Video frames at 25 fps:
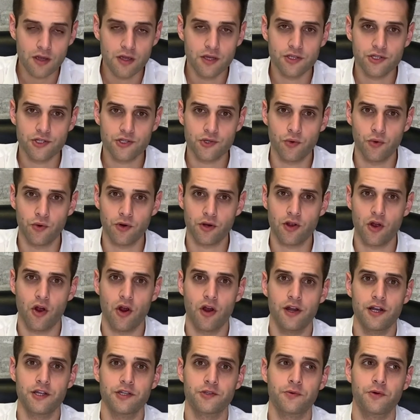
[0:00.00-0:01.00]

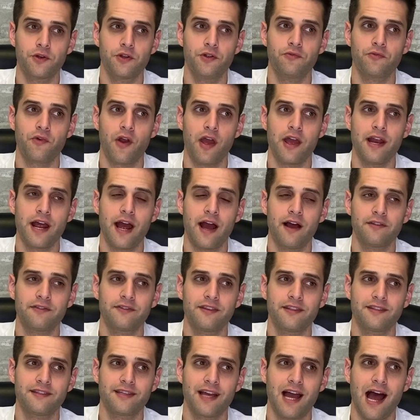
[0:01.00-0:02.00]
Scorecard is where you write out
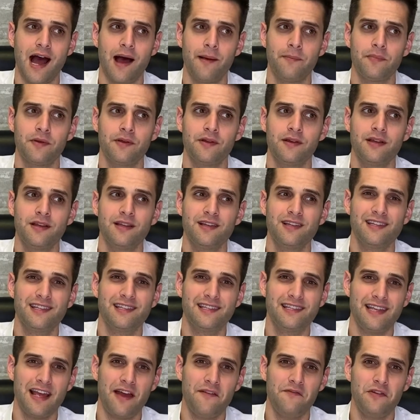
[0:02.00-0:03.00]
the top
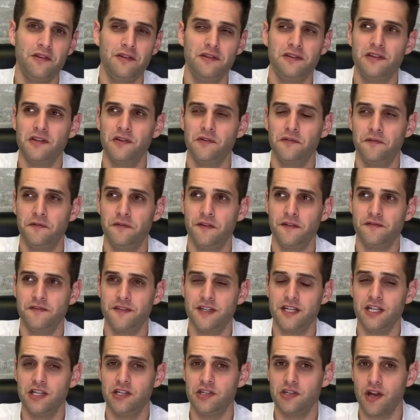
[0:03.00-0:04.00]
seven to
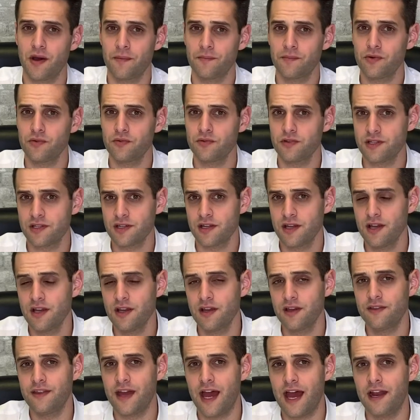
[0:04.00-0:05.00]
fifteen numbers
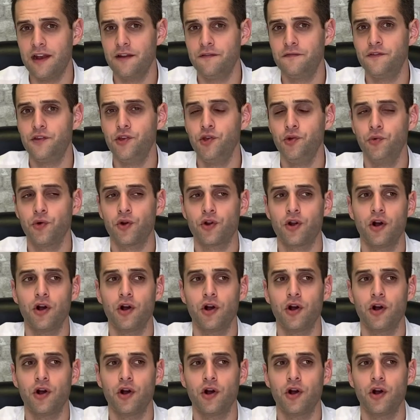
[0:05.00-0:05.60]
that if you were